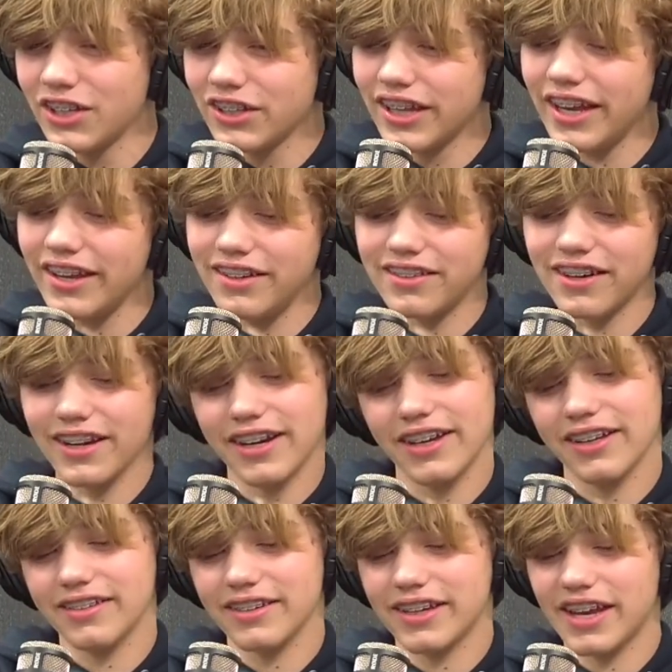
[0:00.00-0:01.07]
lady
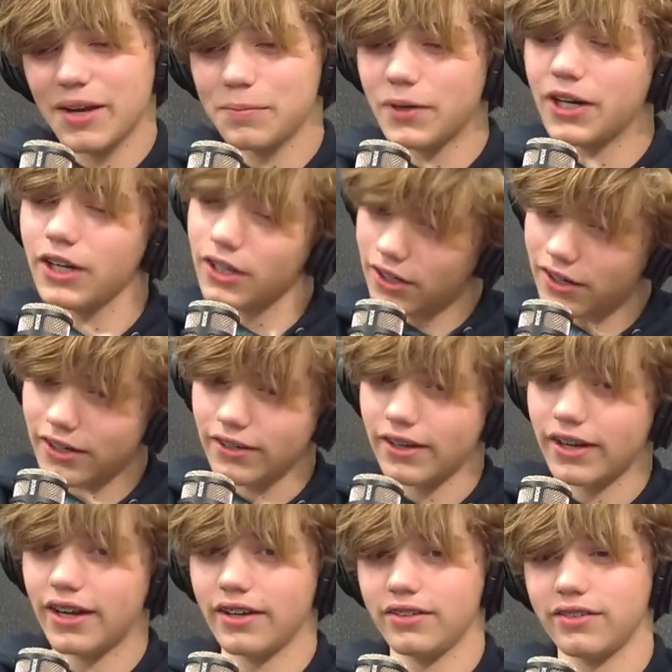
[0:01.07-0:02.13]
talking into camera, car
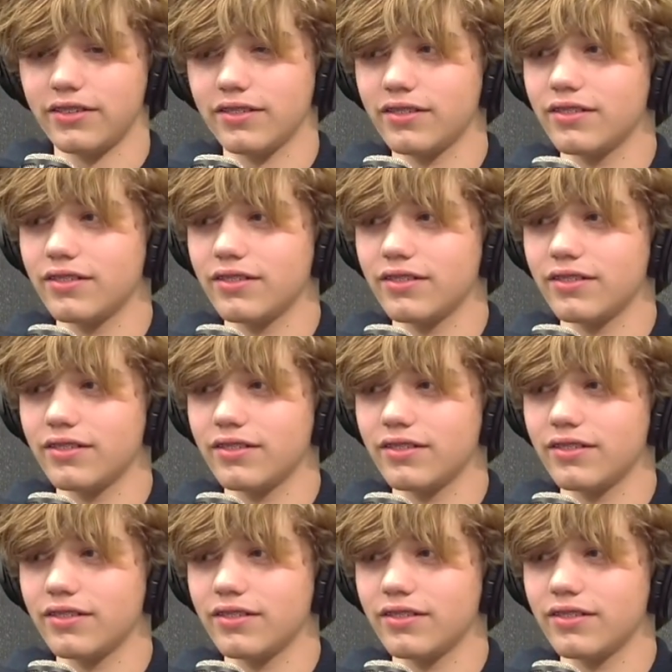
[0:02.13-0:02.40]
crash,